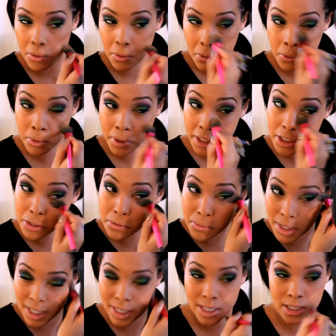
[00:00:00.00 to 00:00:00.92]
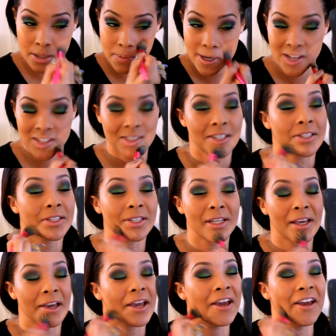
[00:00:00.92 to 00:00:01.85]
Which means
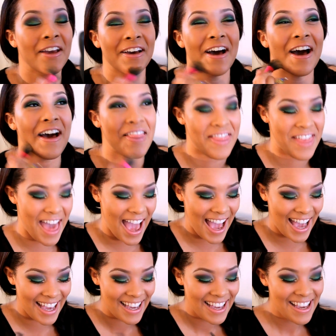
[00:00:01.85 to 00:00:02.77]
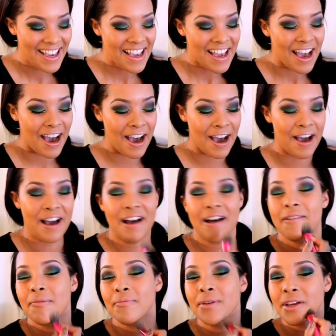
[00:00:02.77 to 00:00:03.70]
basically that
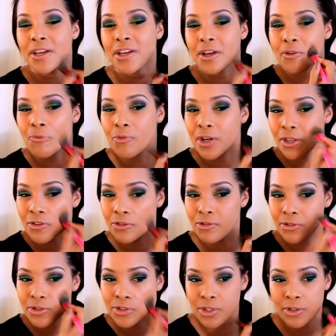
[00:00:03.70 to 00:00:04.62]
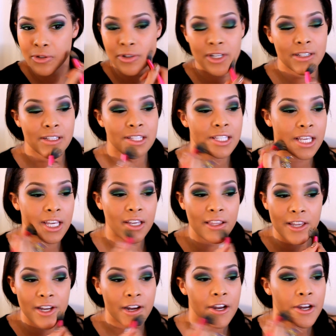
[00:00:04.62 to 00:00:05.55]
when you do
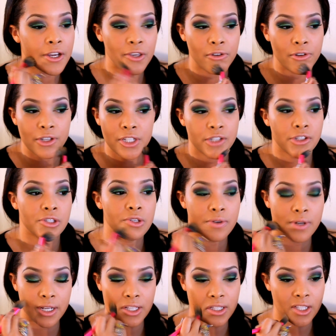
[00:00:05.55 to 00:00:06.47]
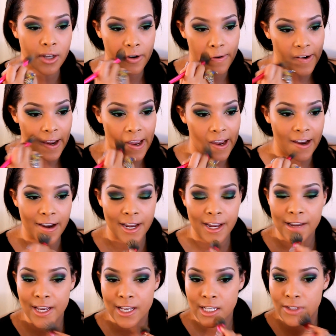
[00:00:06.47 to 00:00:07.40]
concealer, you could just do it in certain
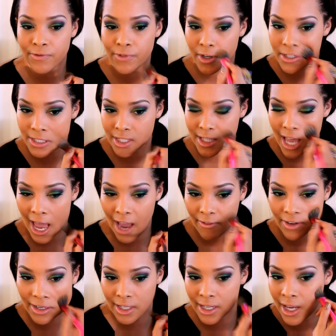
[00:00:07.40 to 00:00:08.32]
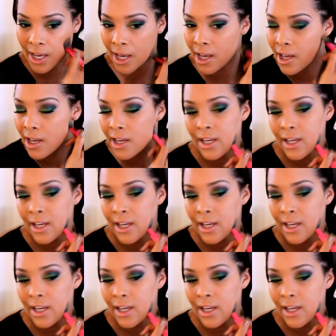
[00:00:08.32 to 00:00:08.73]
areas versus having to